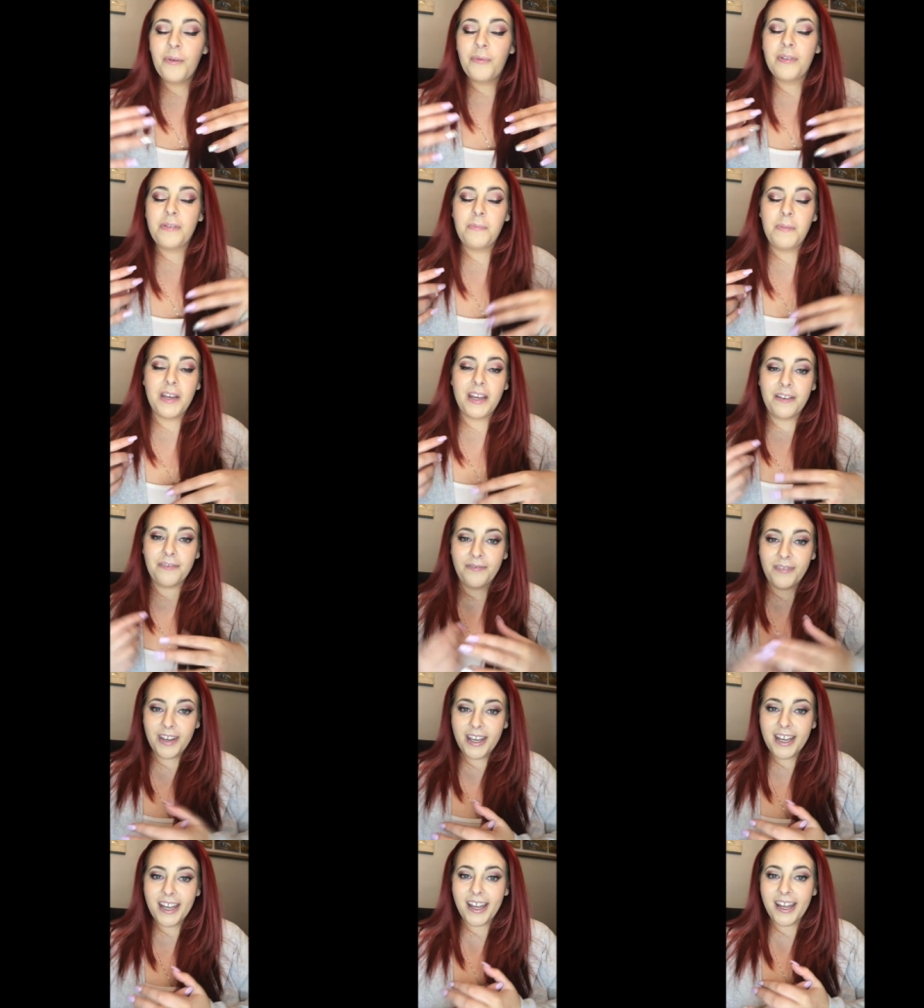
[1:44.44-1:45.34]
with being
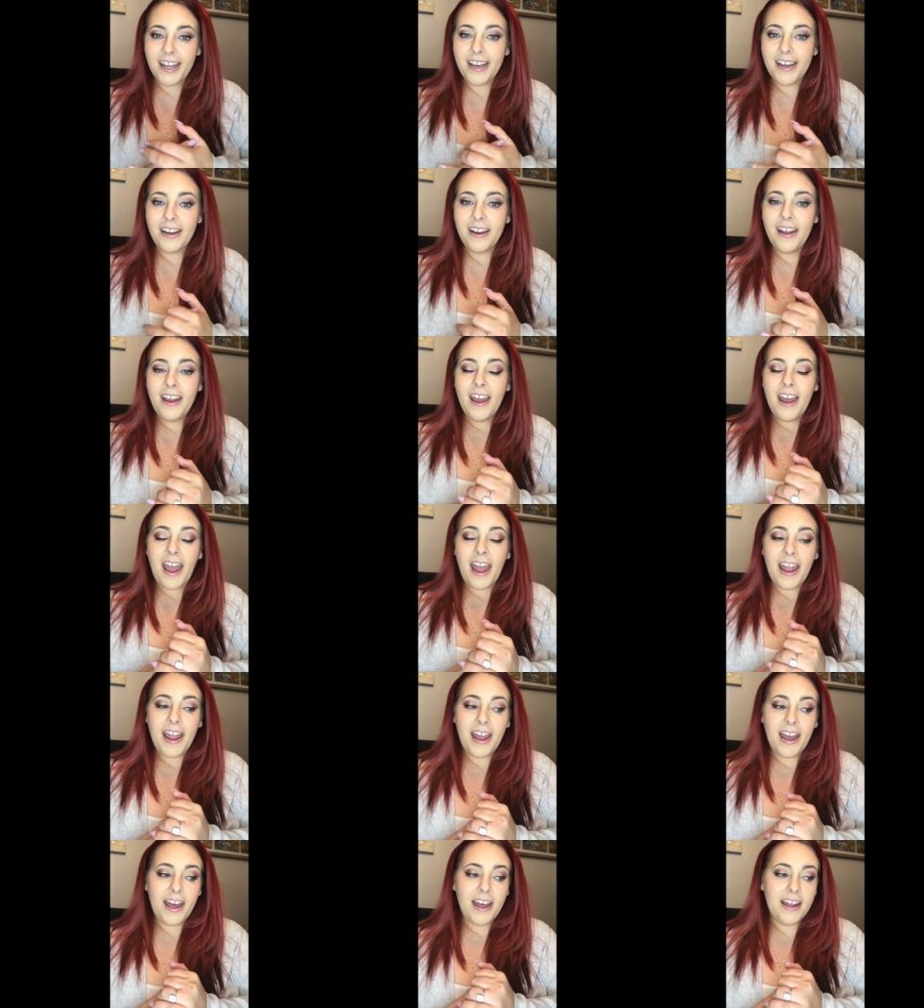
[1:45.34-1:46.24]
vegan
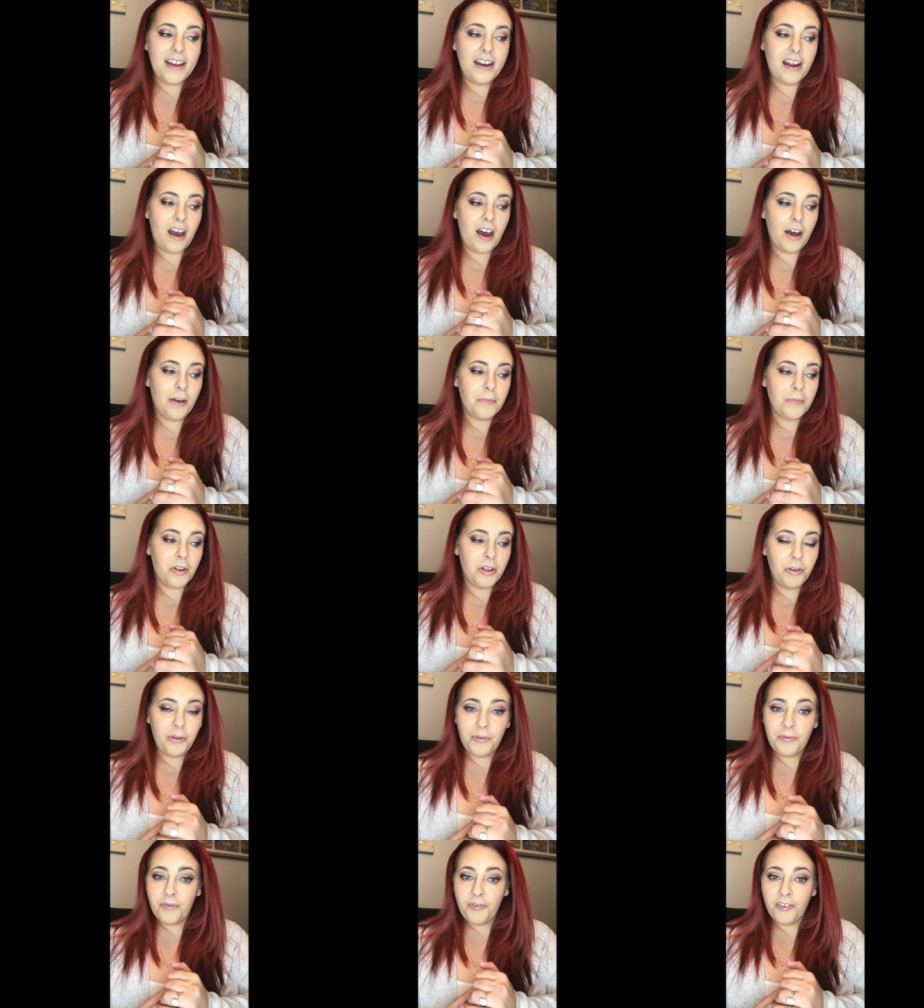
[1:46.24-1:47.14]
and um,
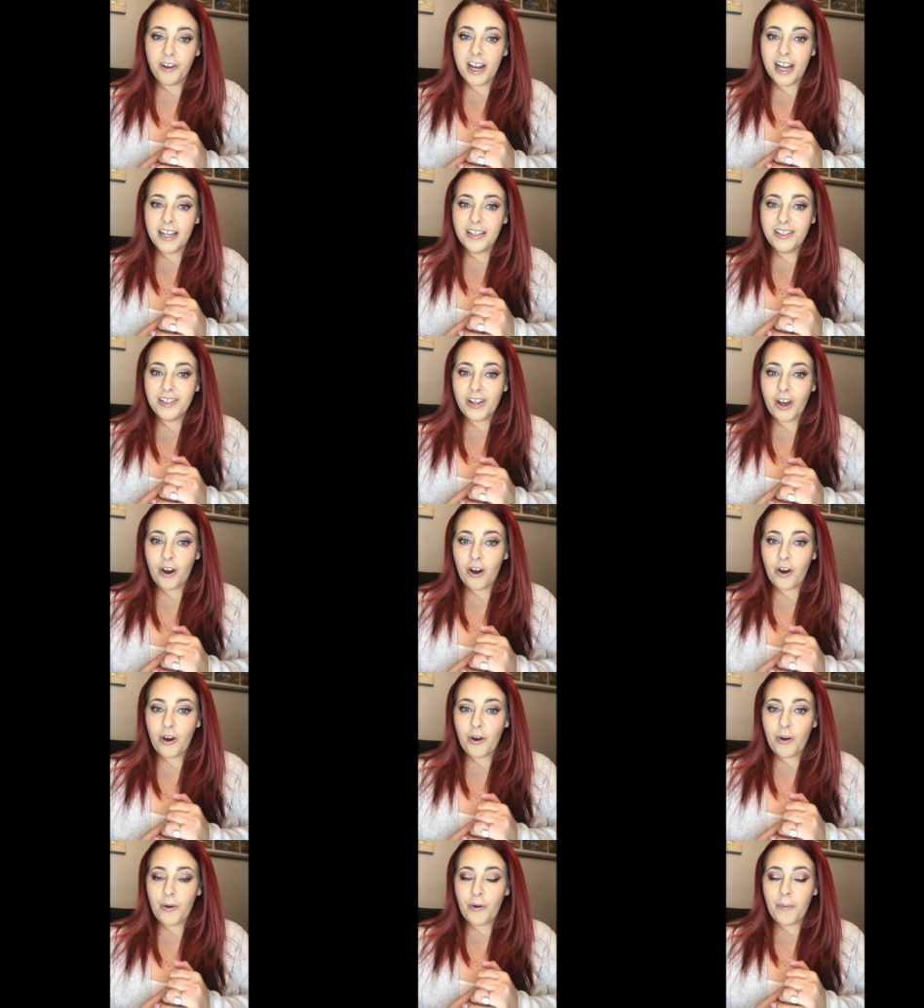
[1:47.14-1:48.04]
gluten-free.
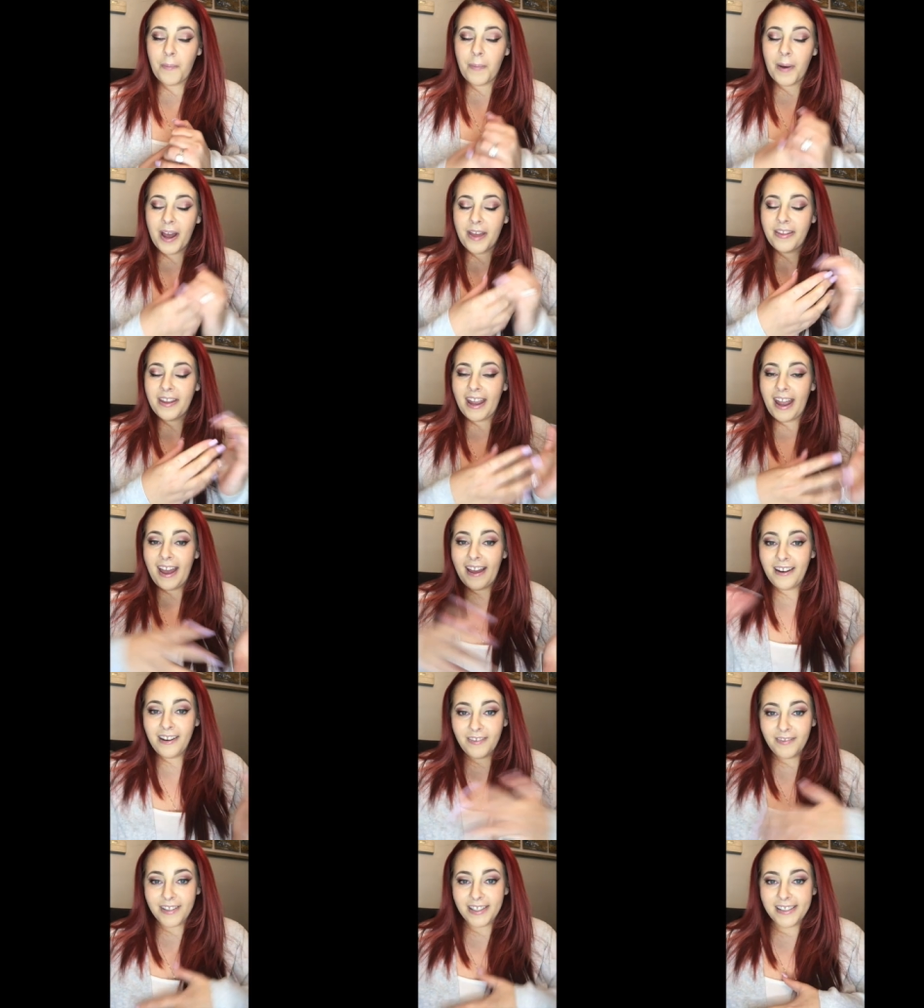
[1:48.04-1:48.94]
So by the
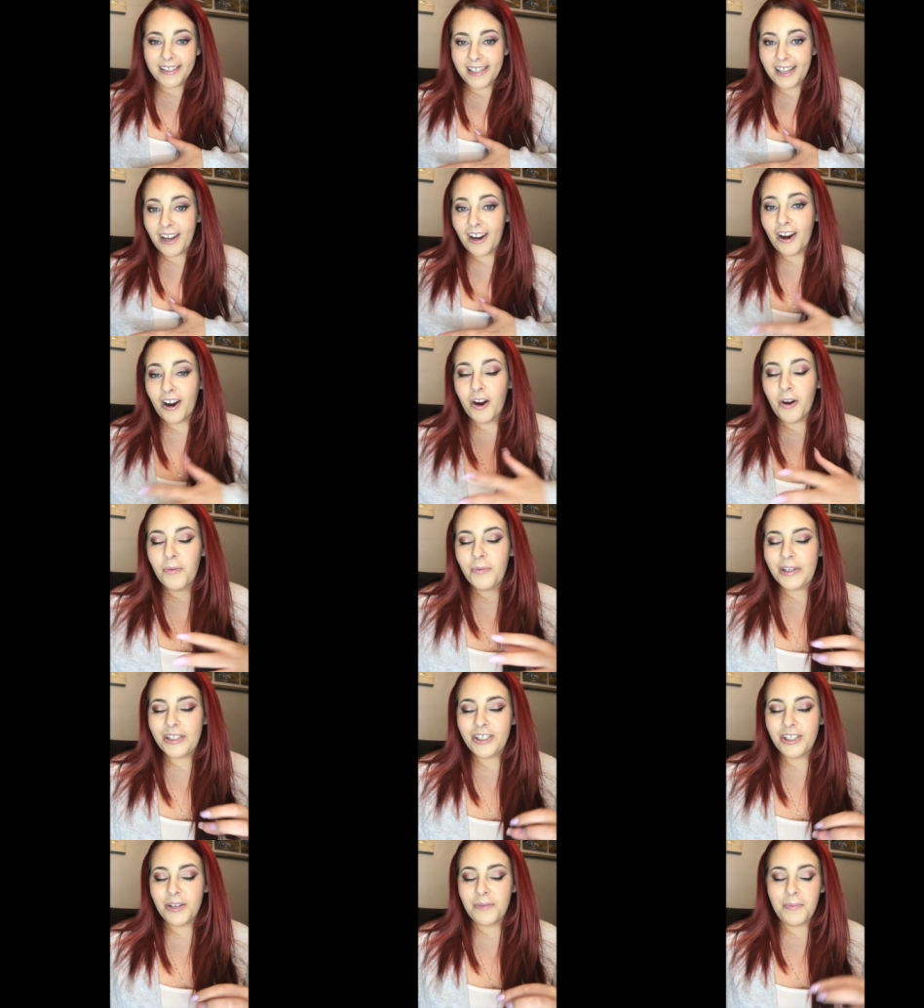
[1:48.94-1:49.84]
end of this year,
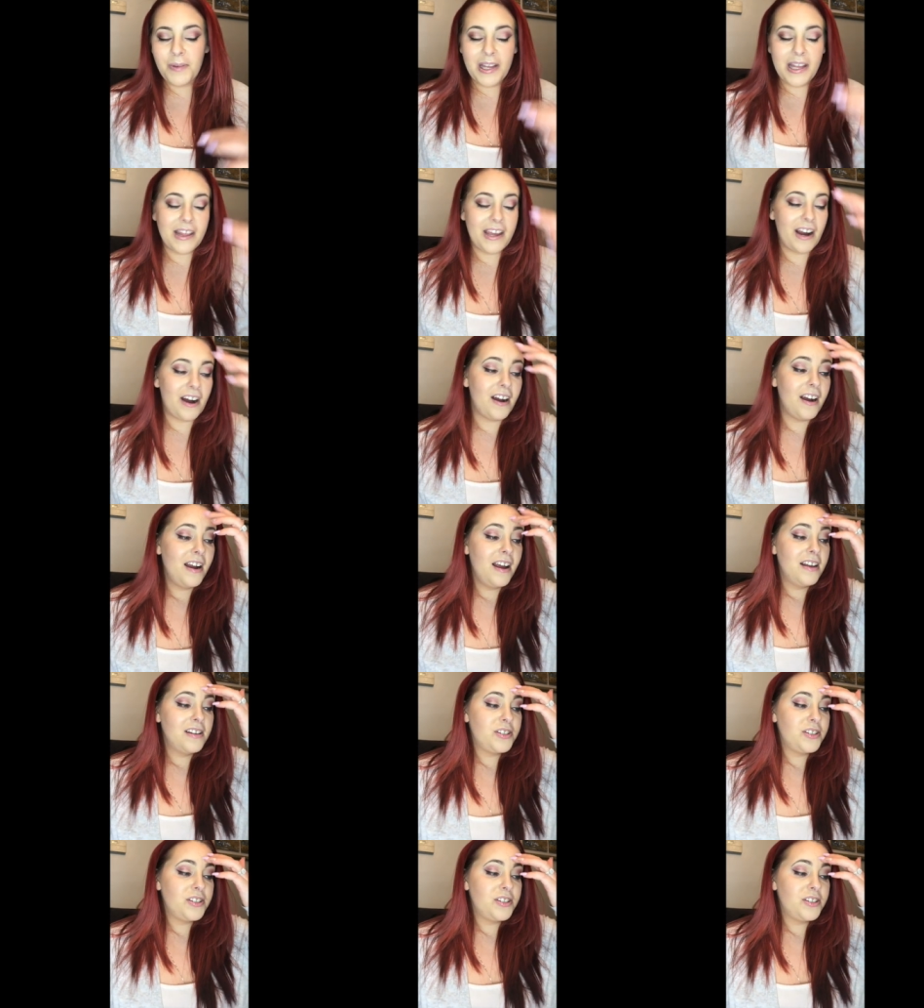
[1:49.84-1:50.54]
we should be there.